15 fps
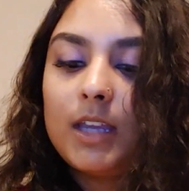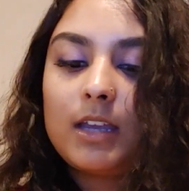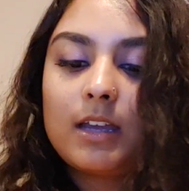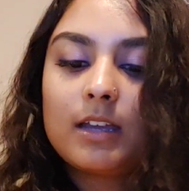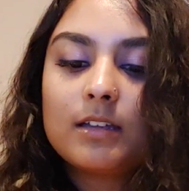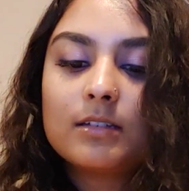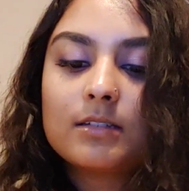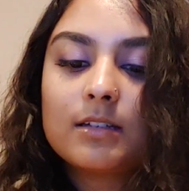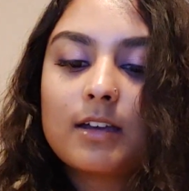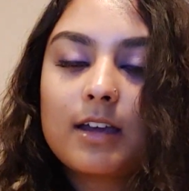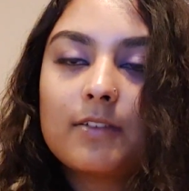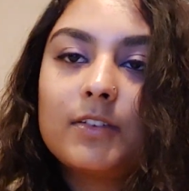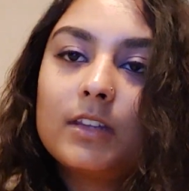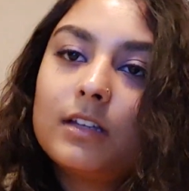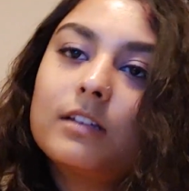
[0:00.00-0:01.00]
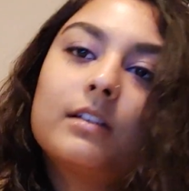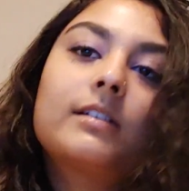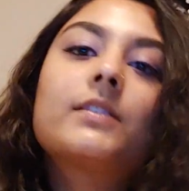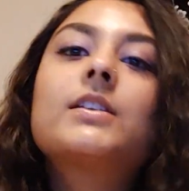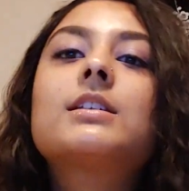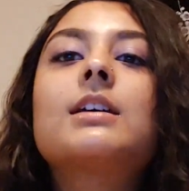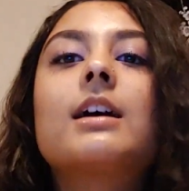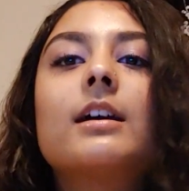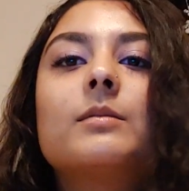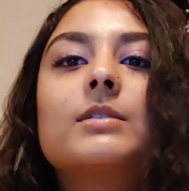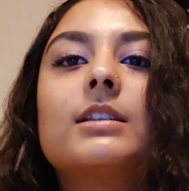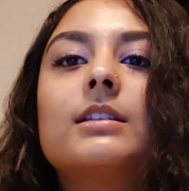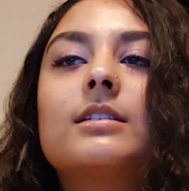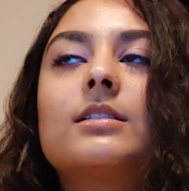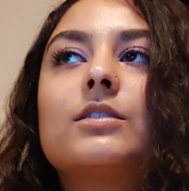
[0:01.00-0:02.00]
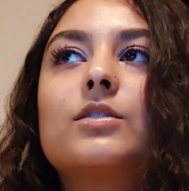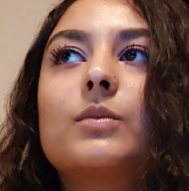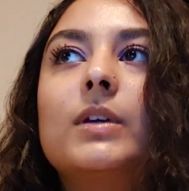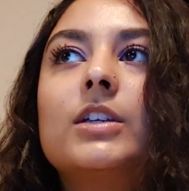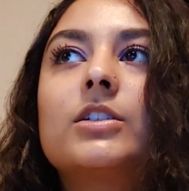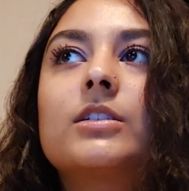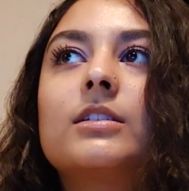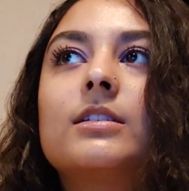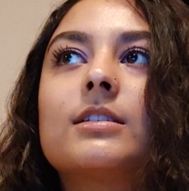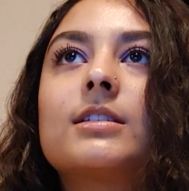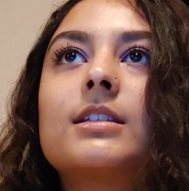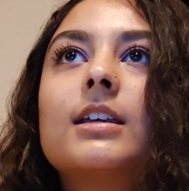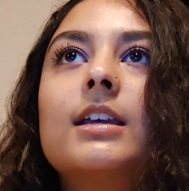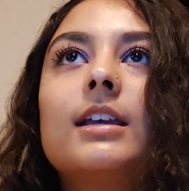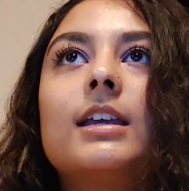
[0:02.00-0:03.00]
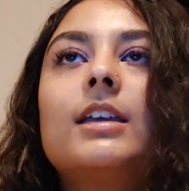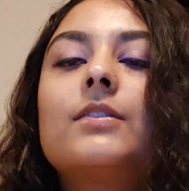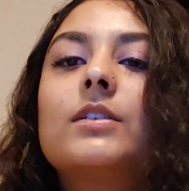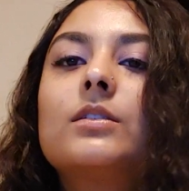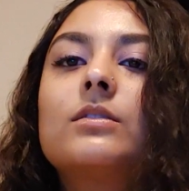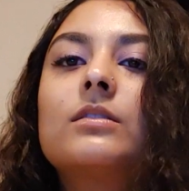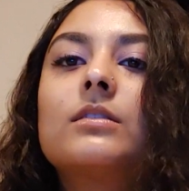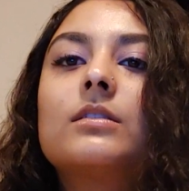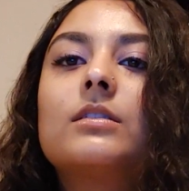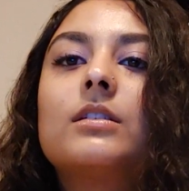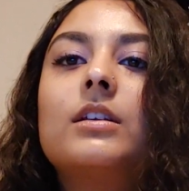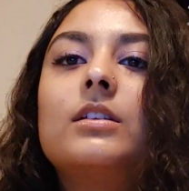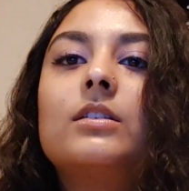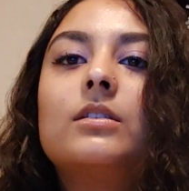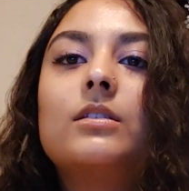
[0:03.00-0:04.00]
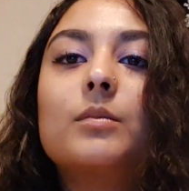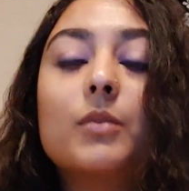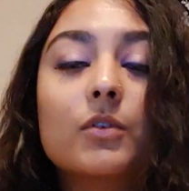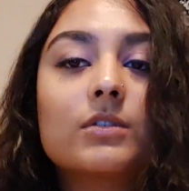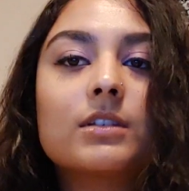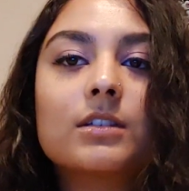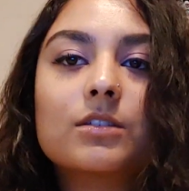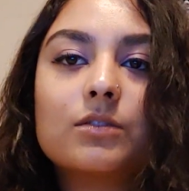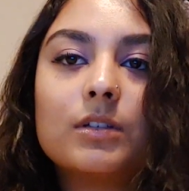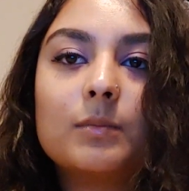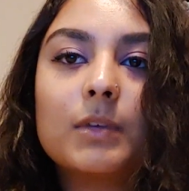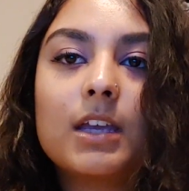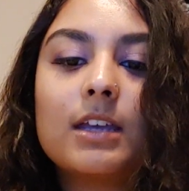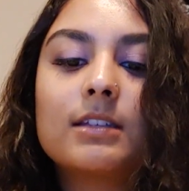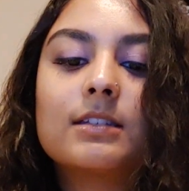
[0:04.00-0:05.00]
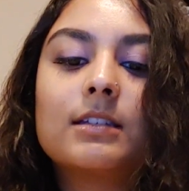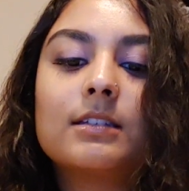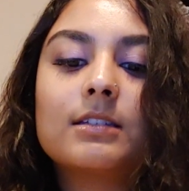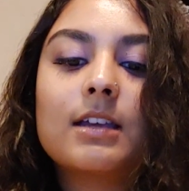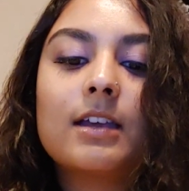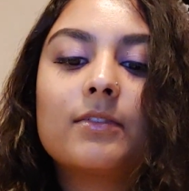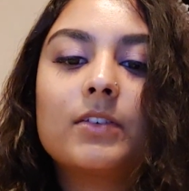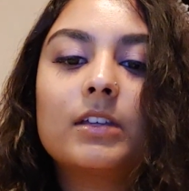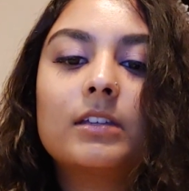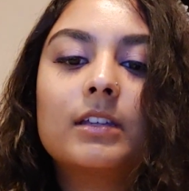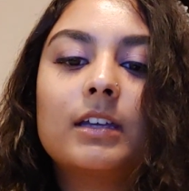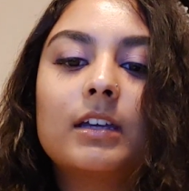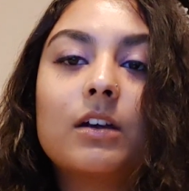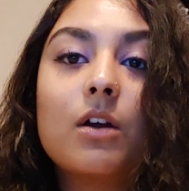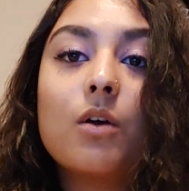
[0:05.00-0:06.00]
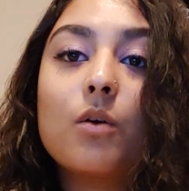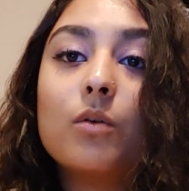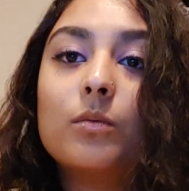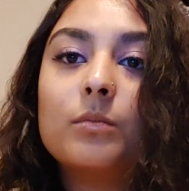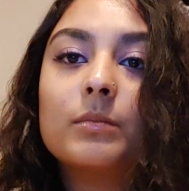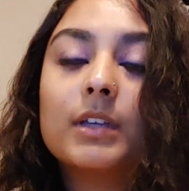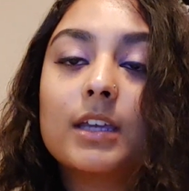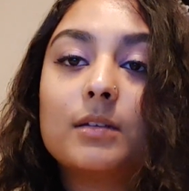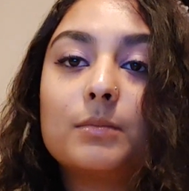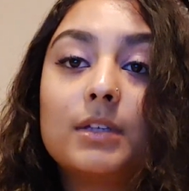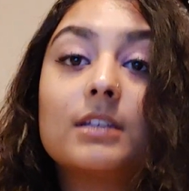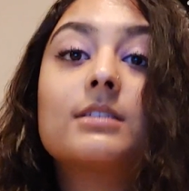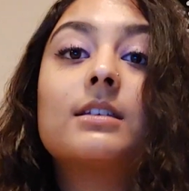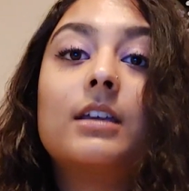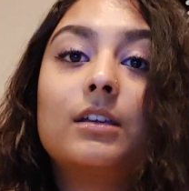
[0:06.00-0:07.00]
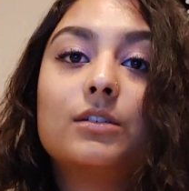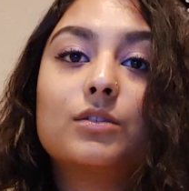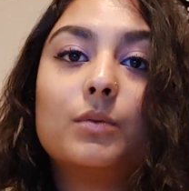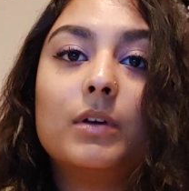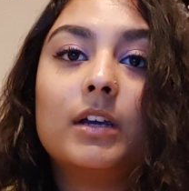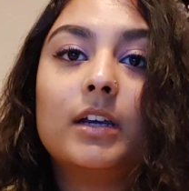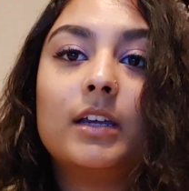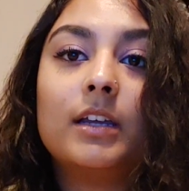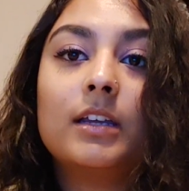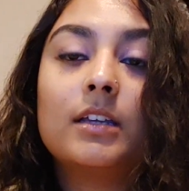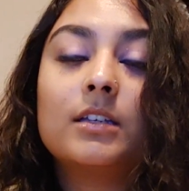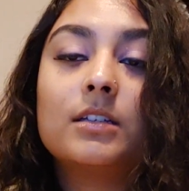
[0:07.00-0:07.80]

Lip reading: And I feel like a lot of the times in these situations, even in the most extreme cases, I feel like home can be a sanctuary